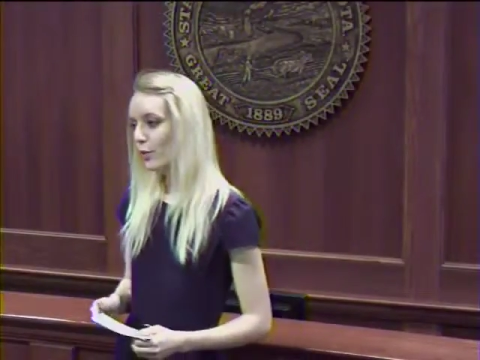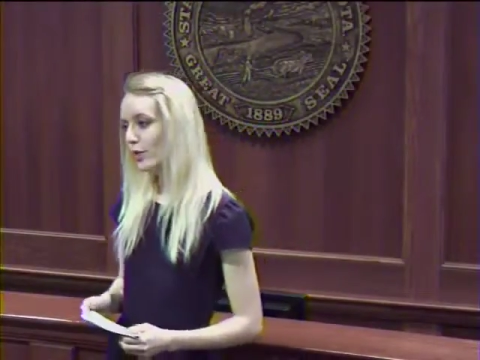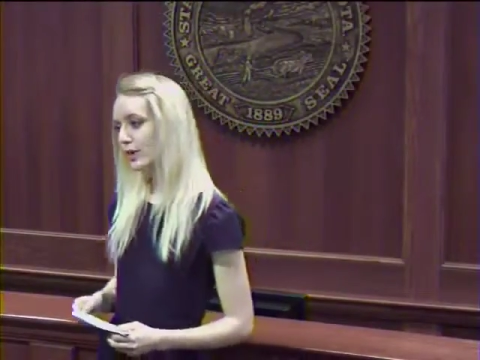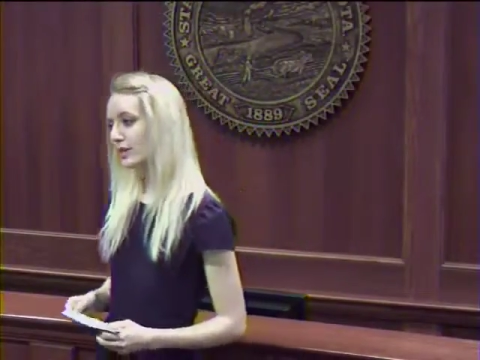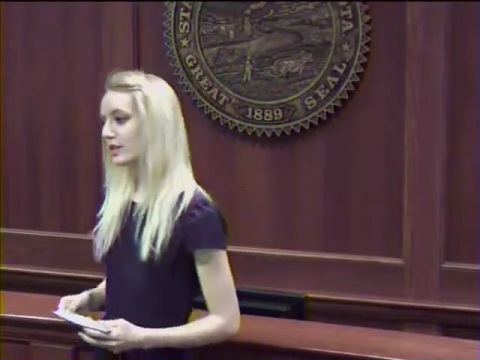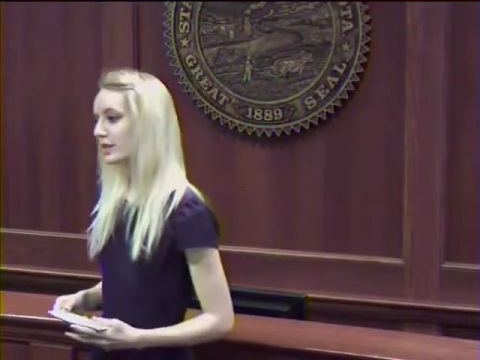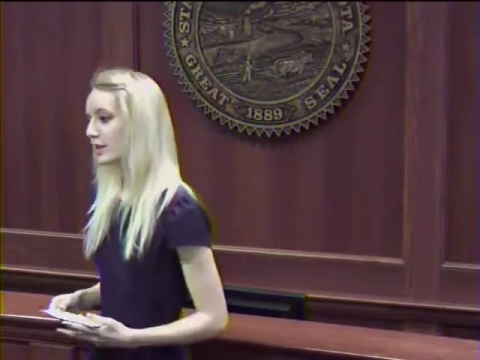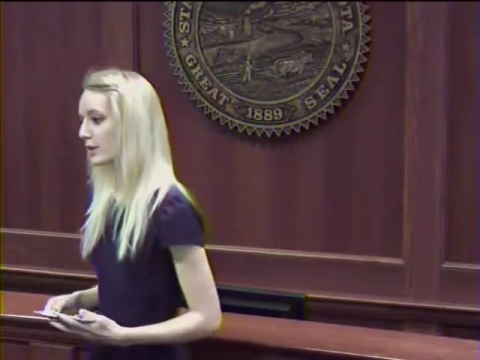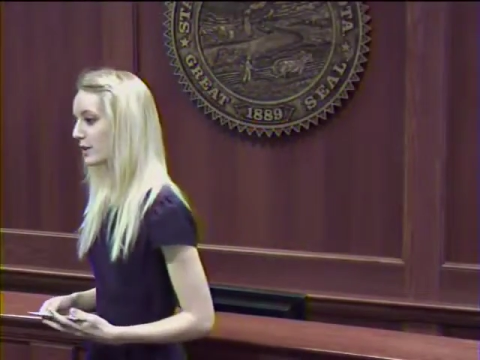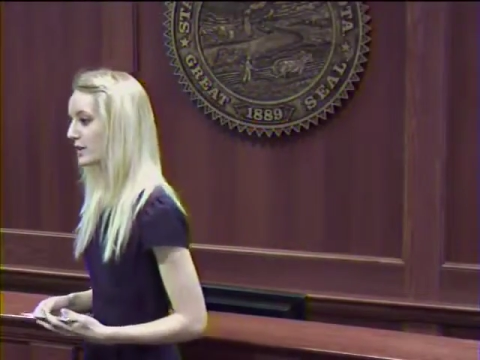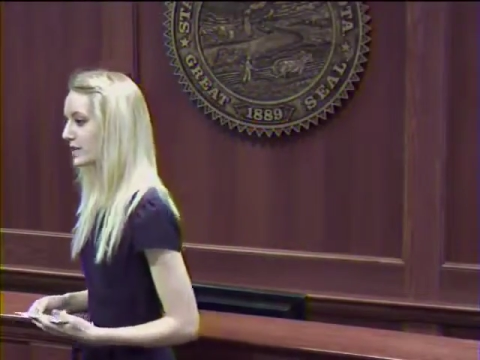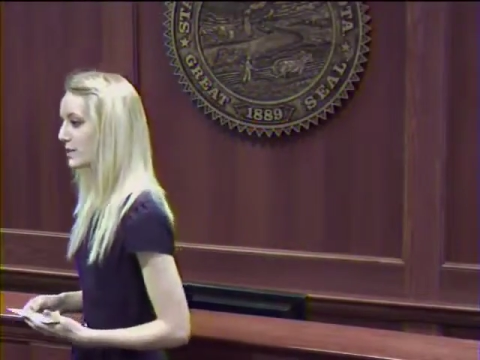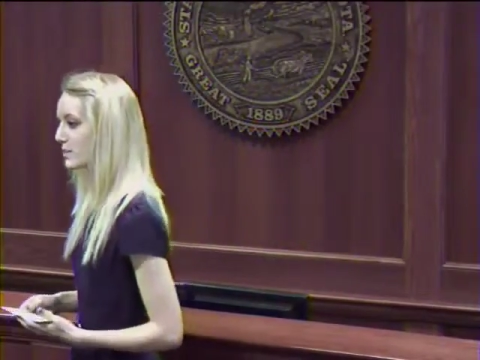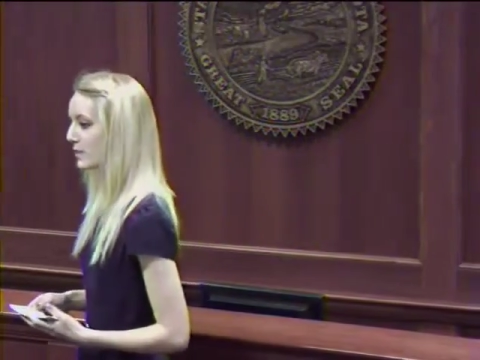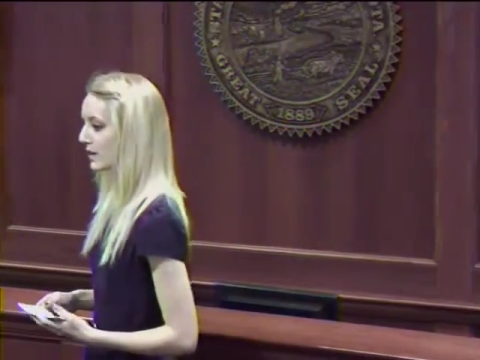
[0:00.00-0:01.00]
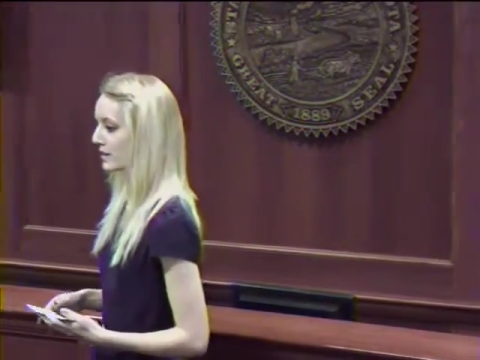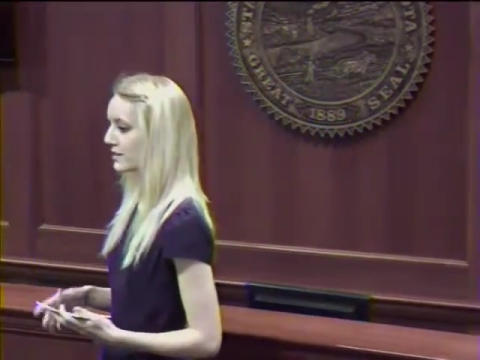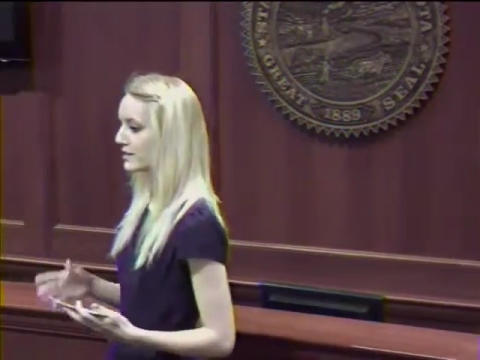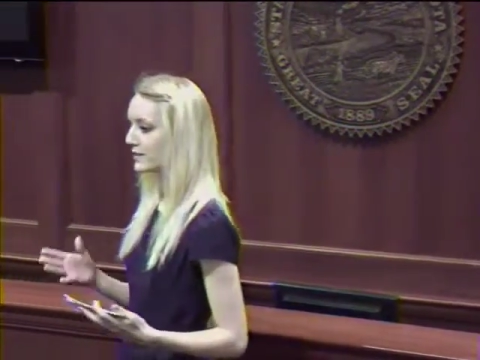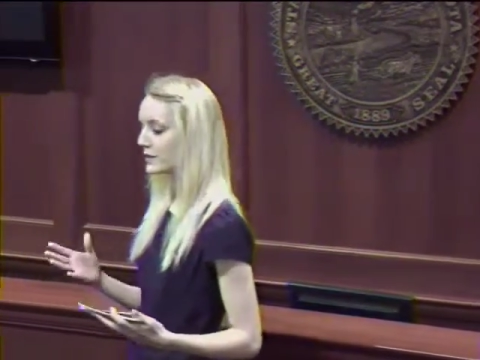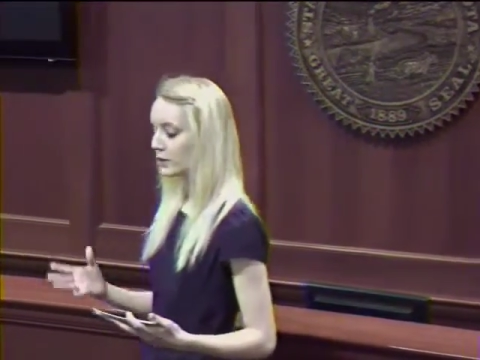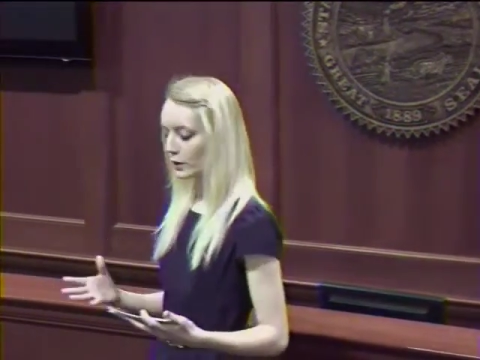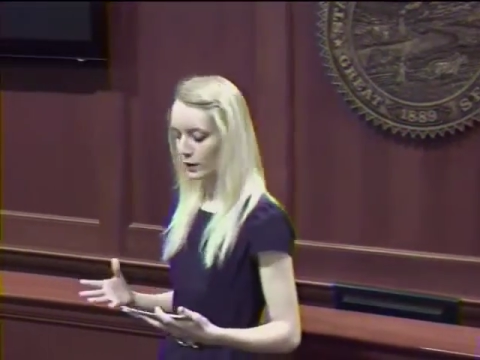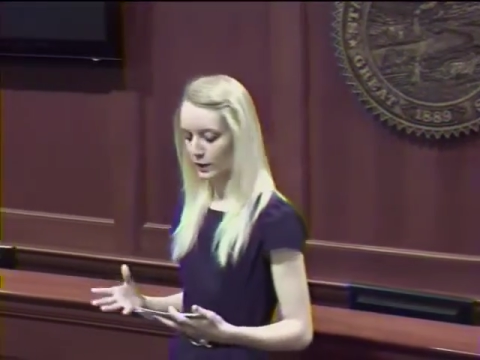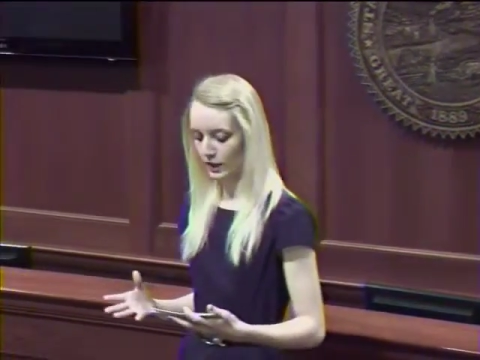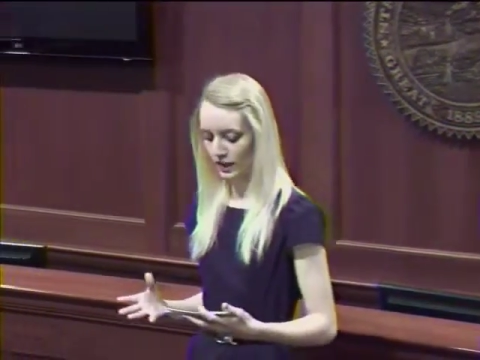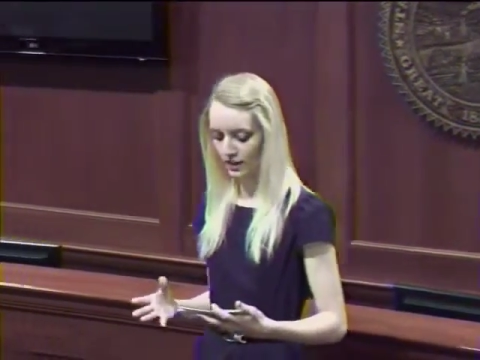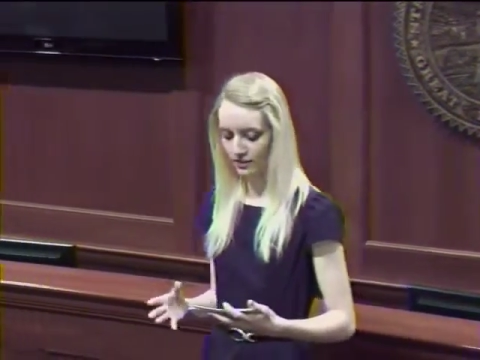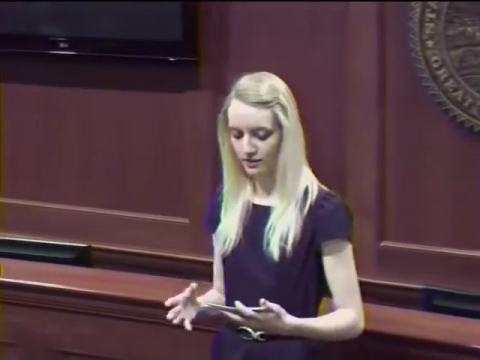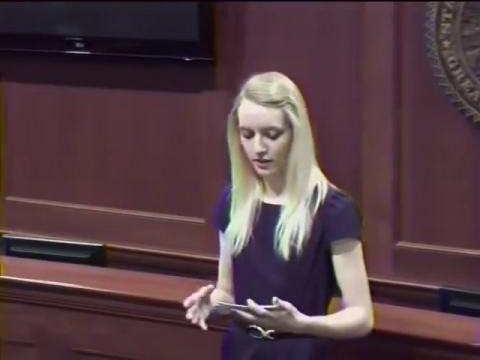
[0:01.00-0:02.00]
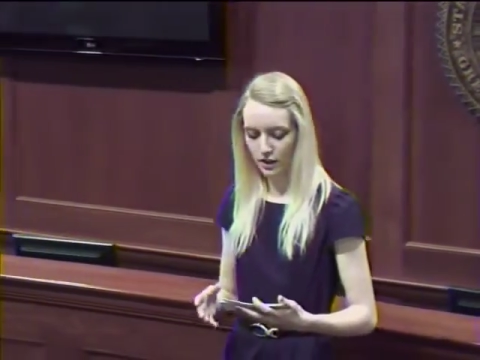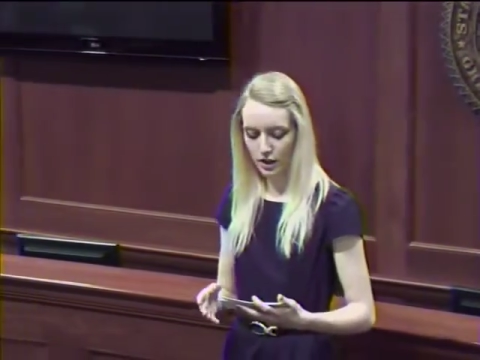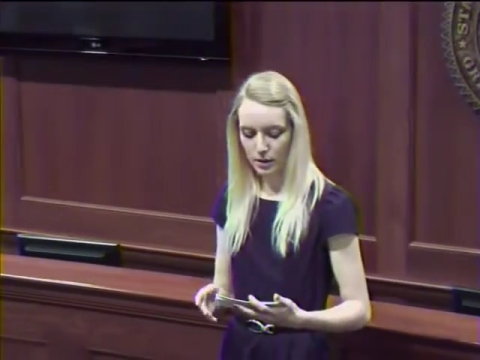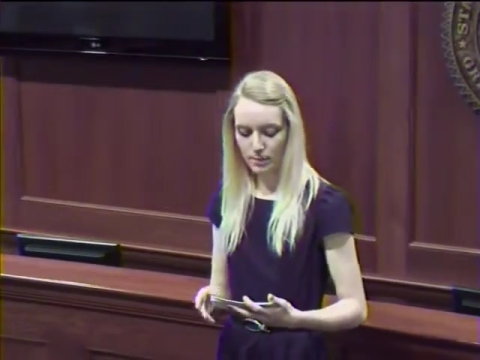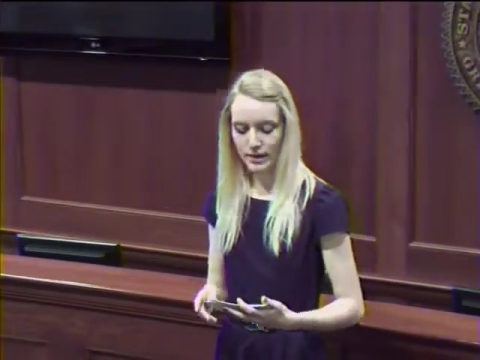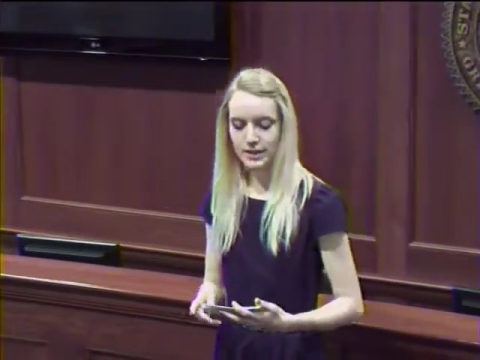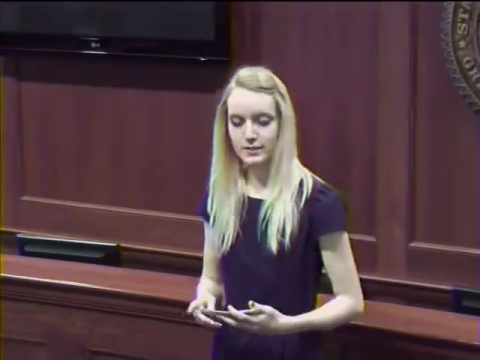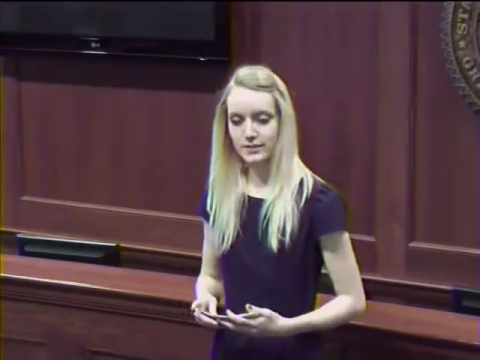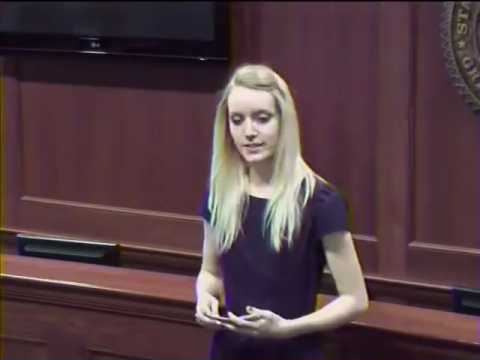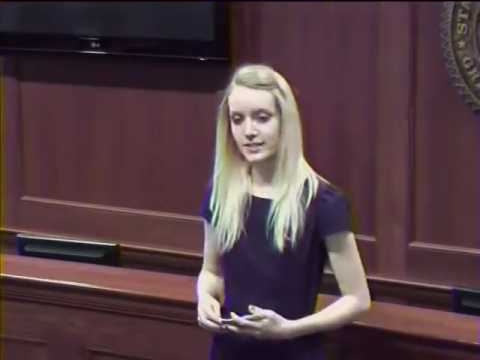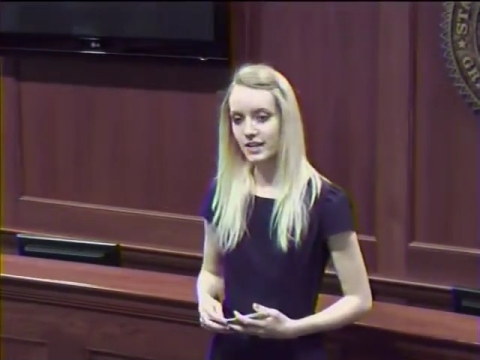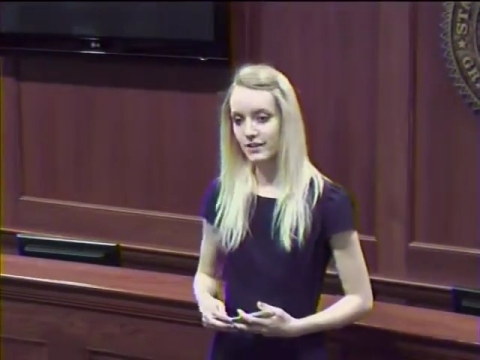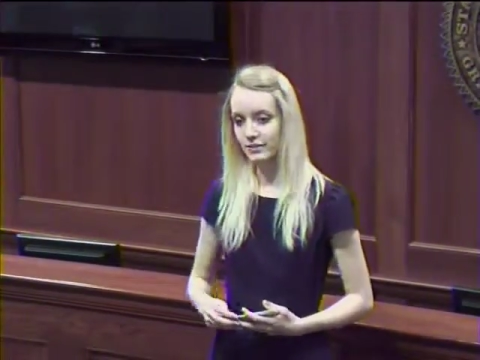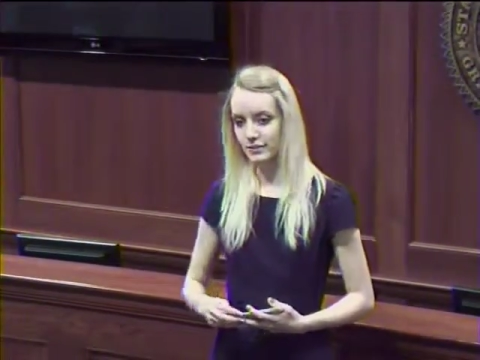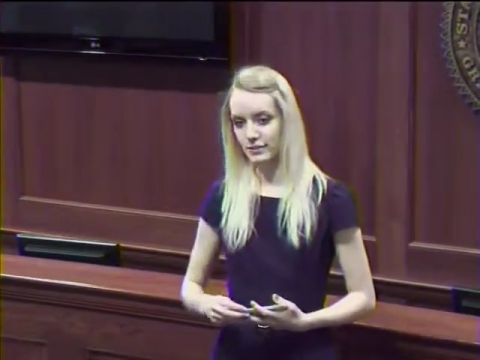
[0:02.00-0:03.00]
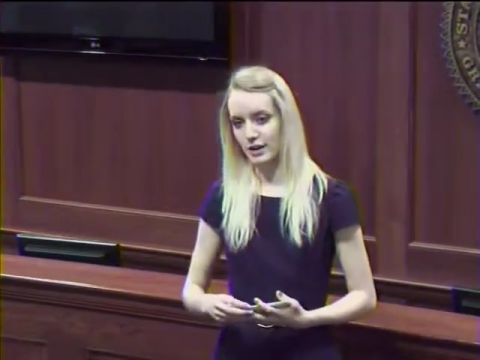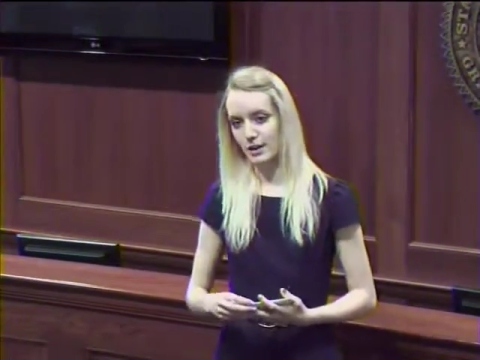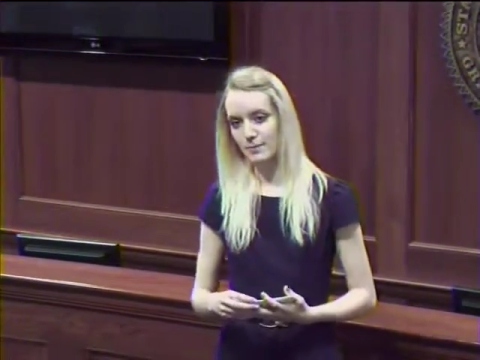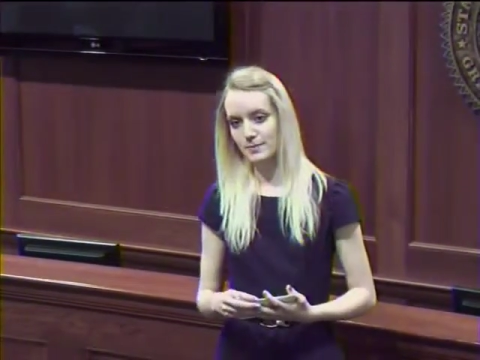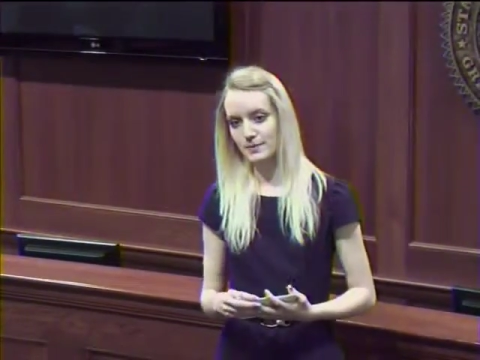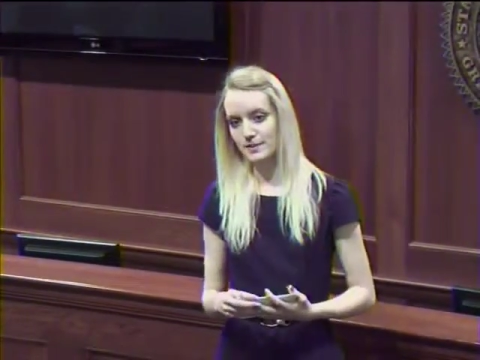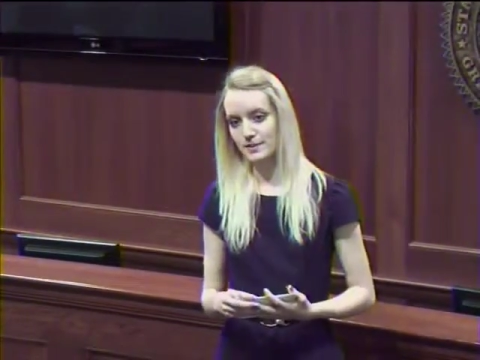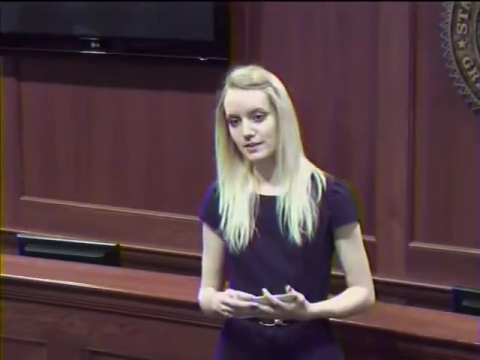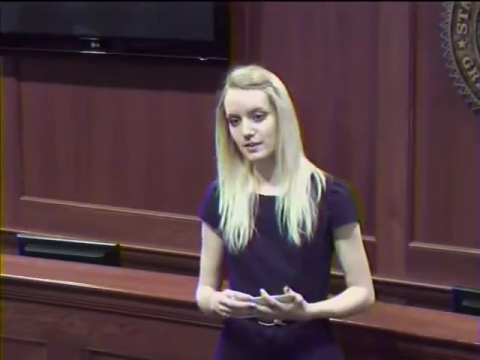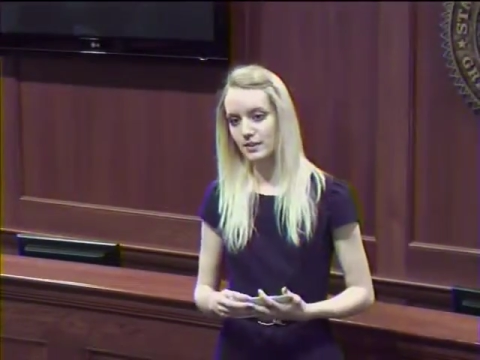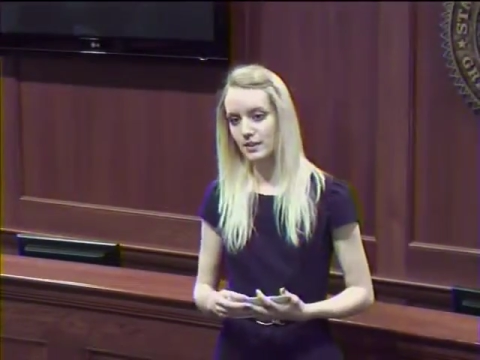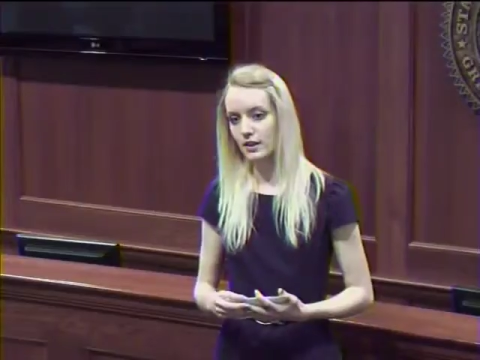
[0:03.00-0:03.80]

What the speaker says: We can encourage the abundance of soil life by using cover crops.